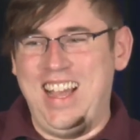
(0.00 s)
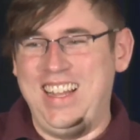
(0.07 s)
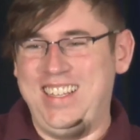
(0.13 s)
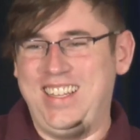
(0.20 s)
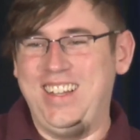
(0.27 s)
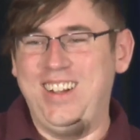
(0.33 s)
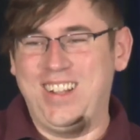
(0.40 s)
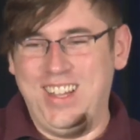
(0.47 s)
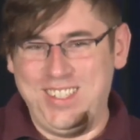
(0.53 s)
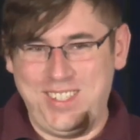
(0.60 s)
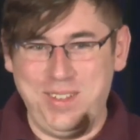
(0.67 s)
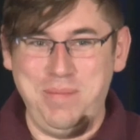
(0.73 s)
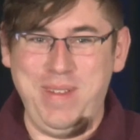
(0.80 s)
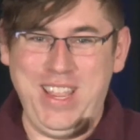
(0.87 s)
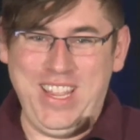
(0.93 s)
go
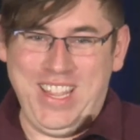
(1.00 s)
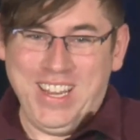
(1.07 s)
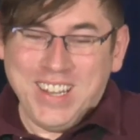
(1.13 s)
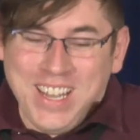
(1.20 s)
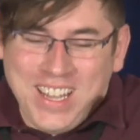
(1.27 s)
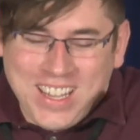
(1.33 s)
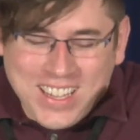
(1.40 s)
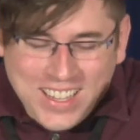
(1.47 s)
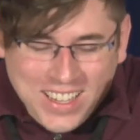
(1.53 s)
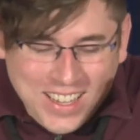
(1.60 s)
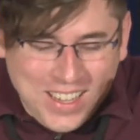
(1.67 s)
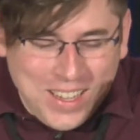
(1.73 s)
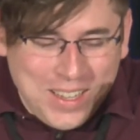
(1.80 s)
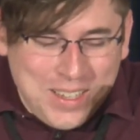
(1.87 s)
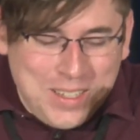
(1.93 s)
custom make it.
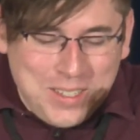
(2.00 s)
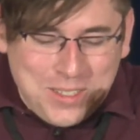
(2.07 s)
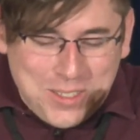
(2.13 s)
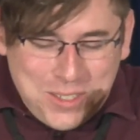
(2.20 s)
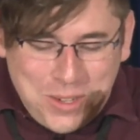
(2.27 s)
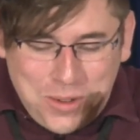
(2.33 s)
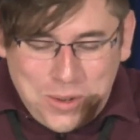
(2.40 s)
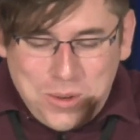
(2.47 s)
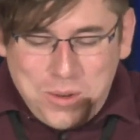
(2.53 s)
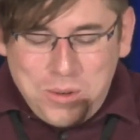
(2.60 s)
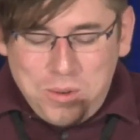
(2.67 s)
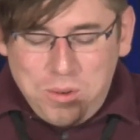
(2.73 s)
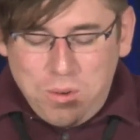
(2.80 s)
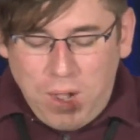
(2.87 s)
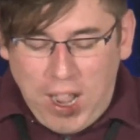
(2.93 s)

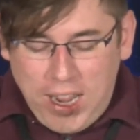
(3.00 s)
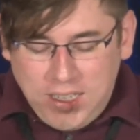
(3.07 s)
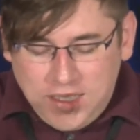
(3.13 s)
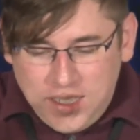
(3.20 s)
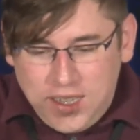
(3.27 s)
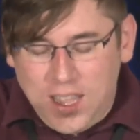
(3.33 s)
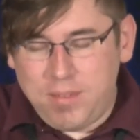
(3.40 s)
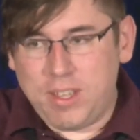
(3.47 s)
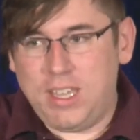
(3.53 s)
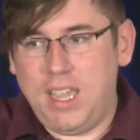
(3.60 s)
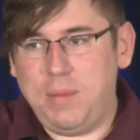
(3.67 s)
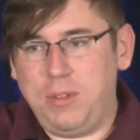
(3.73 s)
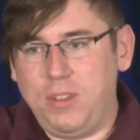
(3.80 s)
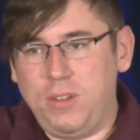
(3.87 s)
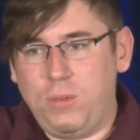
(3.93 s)
So I did have a
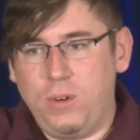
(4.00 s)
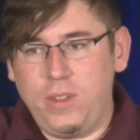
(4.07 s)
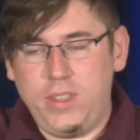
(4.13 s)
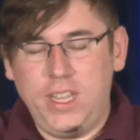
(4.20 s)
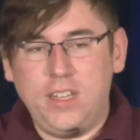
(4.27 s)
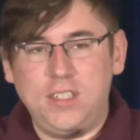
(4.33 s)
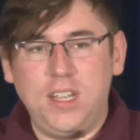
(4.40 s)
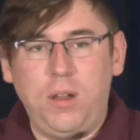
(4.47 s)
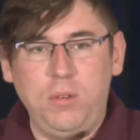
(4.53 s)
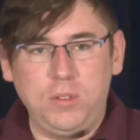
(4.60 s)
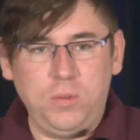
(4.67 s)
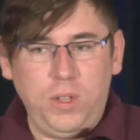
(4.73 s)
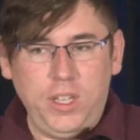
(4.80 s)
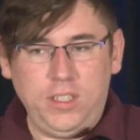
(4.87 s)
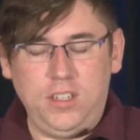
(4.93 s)
cable though where the Intel
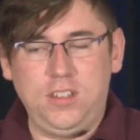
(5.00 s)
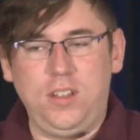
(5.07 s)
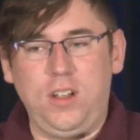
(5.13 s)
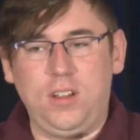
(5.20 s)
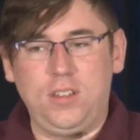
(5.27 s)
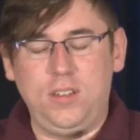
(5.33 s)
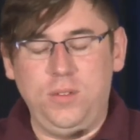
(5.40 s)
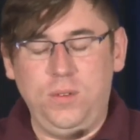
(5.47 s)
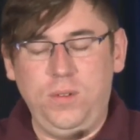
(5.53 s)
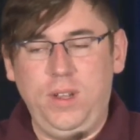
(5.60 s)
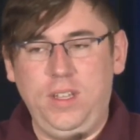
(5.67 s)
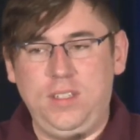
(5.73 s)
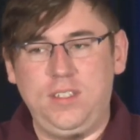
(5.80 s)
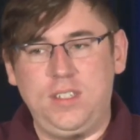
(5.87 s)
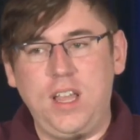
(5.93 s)
was willing to talk to
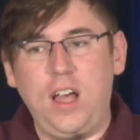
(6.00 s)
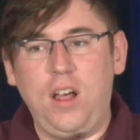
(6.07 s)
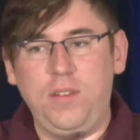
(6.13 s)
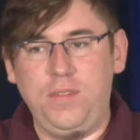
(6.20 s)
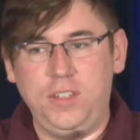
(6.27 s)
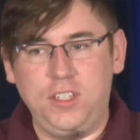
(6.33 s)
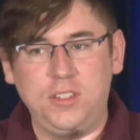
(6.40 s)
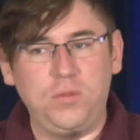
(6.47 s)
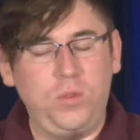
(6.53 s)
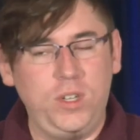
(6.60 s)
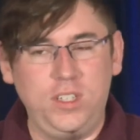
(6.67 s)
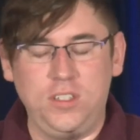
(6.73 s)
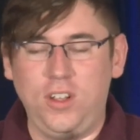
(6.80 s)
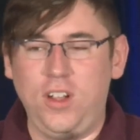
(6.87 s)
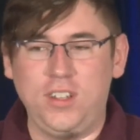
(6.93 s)
itself, it just
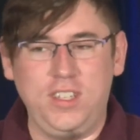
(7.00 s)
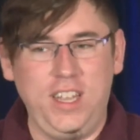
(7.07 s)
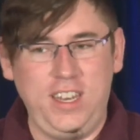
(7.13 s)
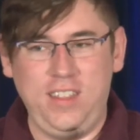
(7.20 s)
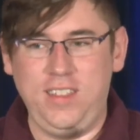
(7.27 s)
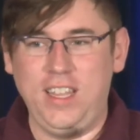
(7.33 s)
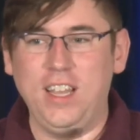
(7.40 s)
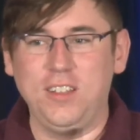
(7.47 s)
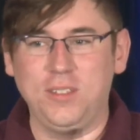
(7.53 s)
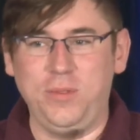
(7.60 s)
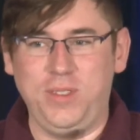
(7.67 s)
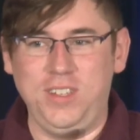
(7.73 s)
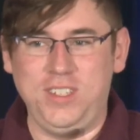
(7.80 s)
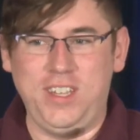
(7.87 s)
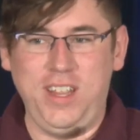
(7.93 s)
wouldn't talk to anything else
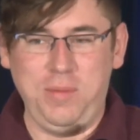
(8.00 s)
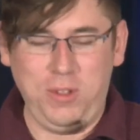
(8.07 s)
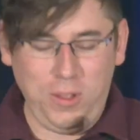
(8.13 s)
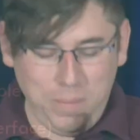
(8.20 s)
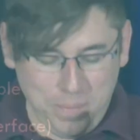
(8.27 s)
with this cable.